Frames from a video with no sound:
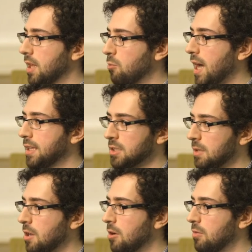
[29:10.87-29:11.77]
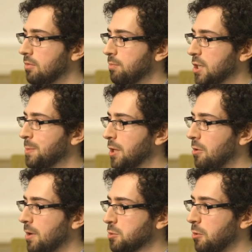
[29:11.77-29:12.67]
like why this could go much better
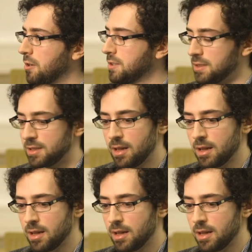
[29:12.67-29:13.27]
or much worse.